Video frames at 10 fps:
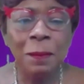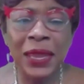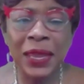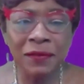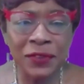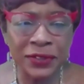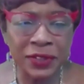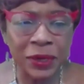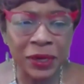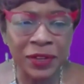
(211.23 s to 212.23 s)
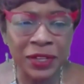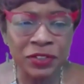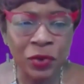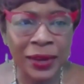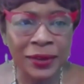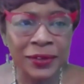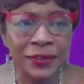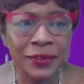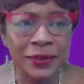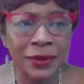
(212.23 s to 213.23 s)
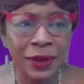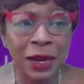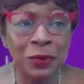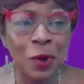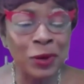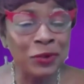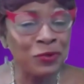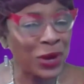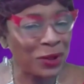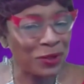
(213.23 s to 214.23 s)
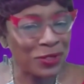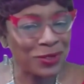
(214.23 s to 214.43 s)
being a visibility strategist and a woman of wealth